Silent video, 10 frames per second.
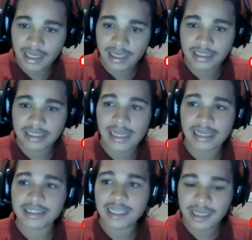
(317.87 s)
things,
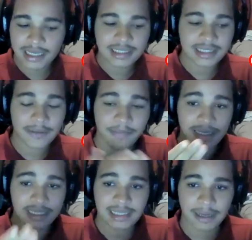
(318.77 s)
and take it step
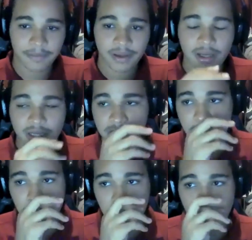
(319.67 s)
by step.
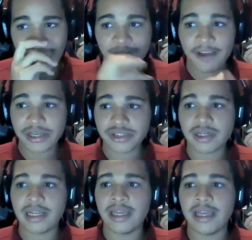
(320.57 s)
So
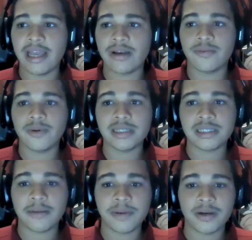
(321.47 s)
eventually it was
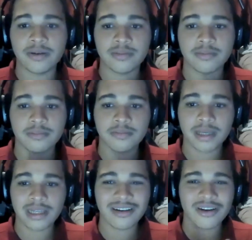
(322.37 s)
about
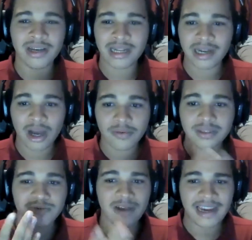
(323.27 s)
me learning how
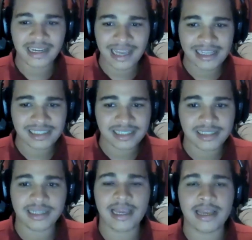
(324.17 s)
to write the essays
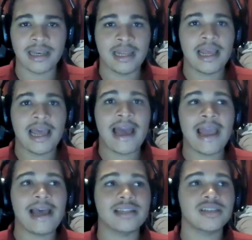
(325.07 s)
again. I
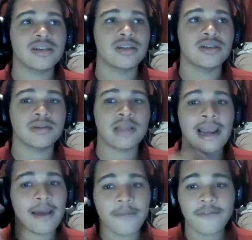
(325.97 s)
had to,
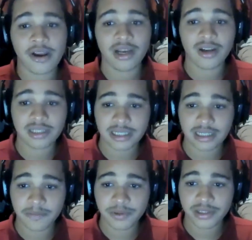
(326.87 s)
and I'm a very
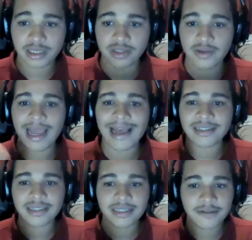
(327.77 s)
logical person, so I had
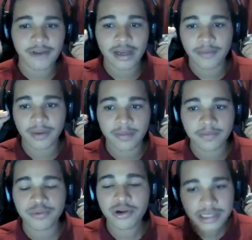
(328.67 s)
to develop a
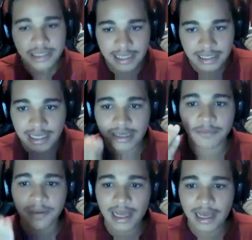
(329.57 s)
process and
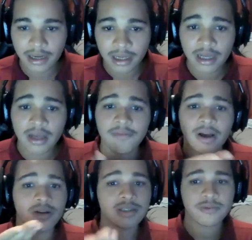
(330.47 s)
a plan for
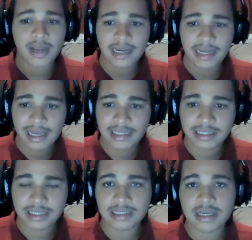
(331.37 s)
how to write the
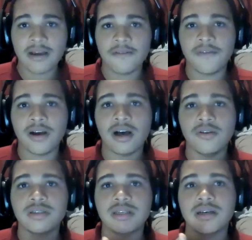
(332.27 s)
essays, for
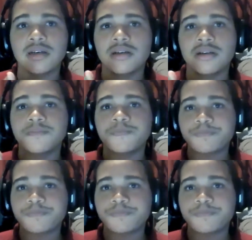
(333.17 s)
how to